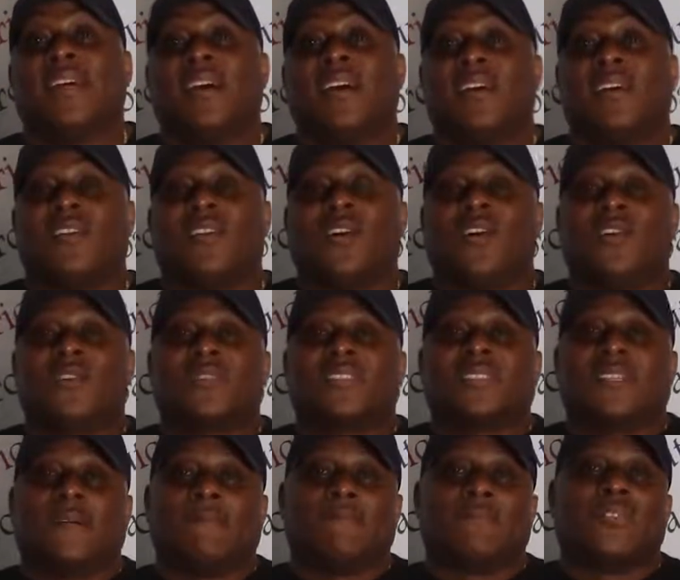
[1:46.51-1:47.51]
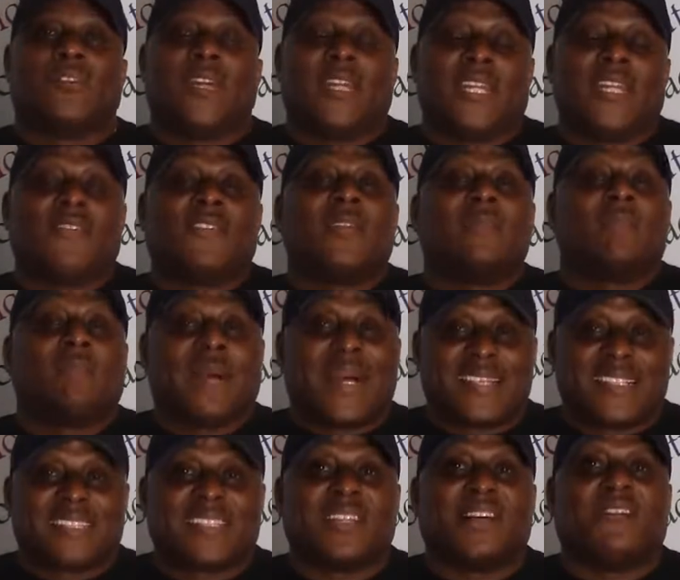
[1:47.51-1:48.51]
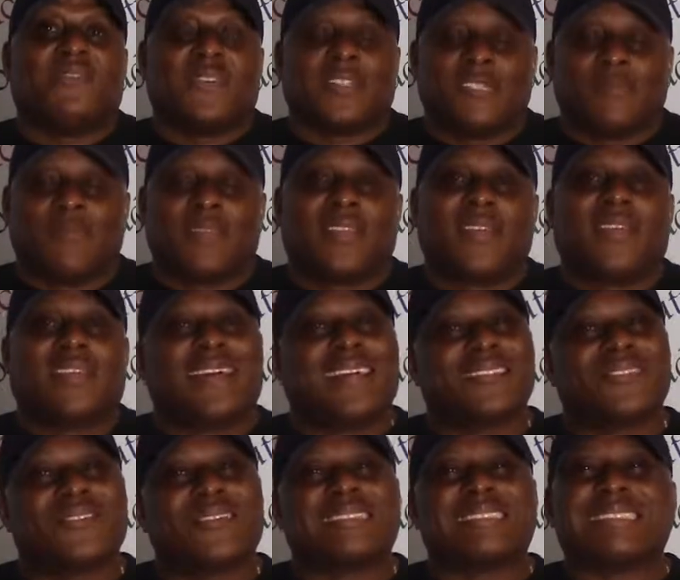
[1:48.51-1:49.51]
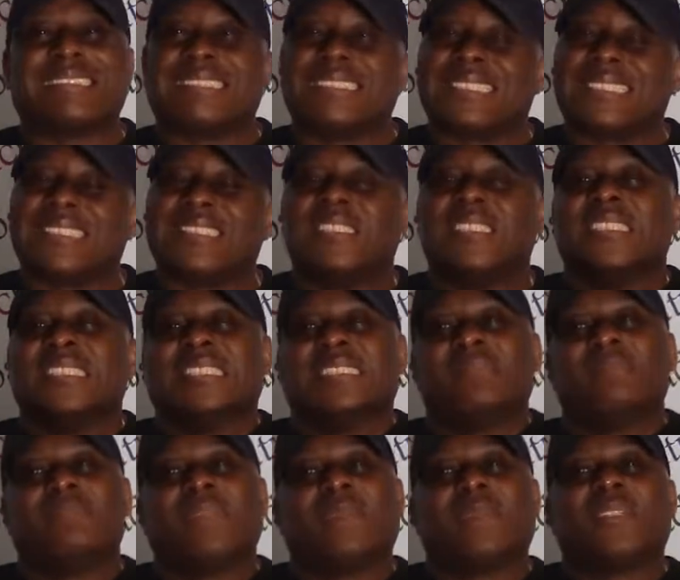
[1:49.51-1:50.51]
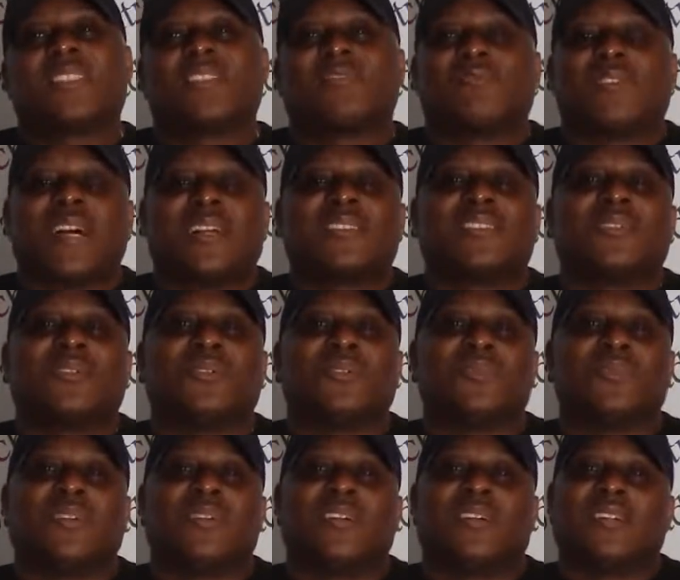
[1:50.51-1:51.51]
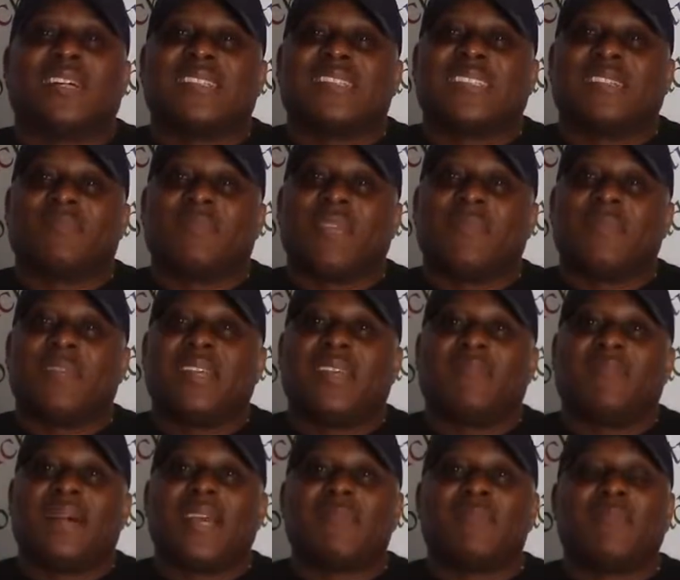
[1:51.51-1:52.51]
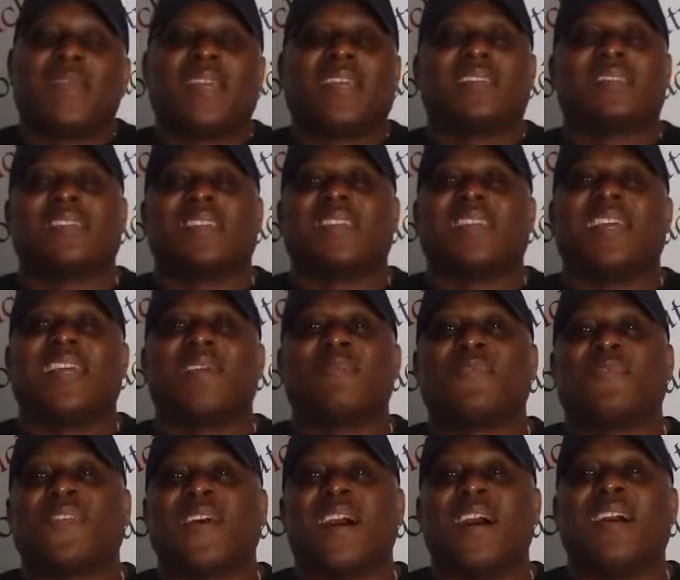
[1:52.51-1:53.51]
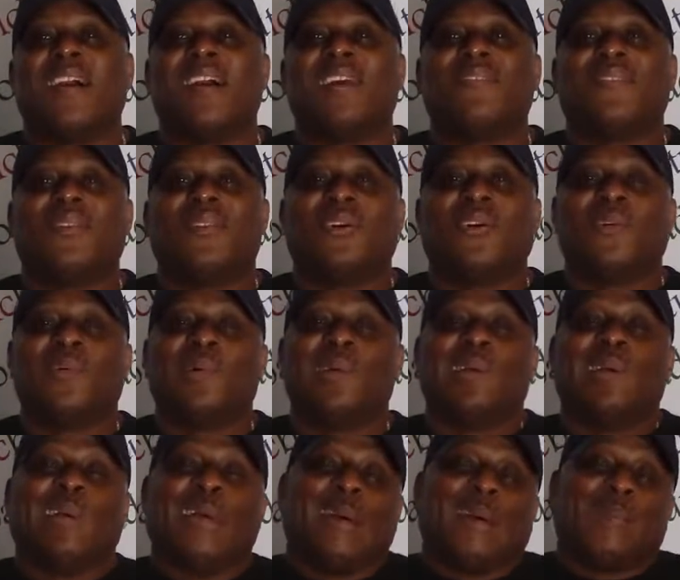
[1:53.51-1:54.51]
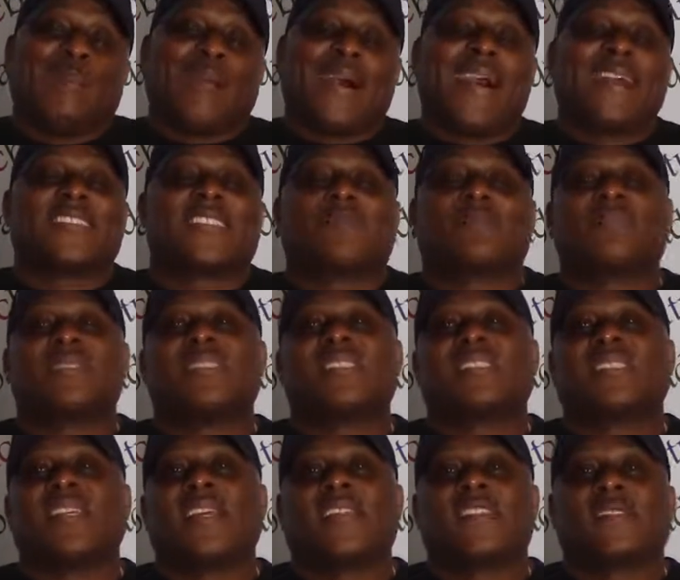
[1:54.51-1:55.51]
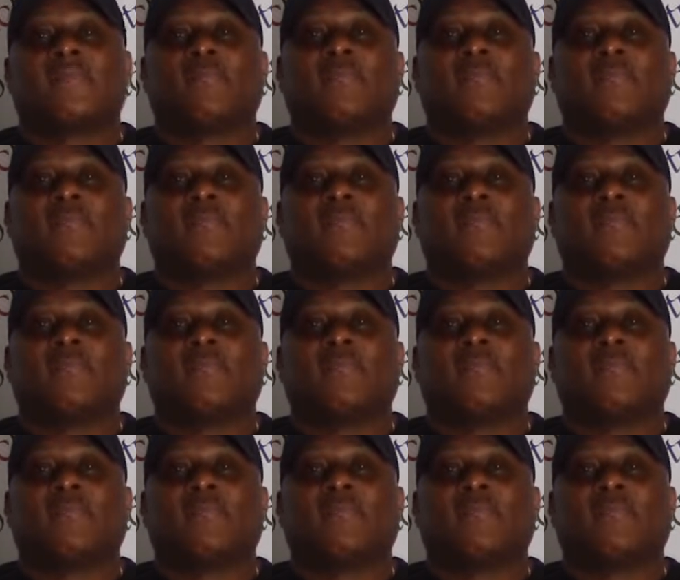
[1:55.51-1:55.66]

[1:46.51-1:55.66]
You know, some thought, and even myself at the beginning, I thought, maybe Toronto, you know, I said maybe they might make it to game five, you know, possibly six.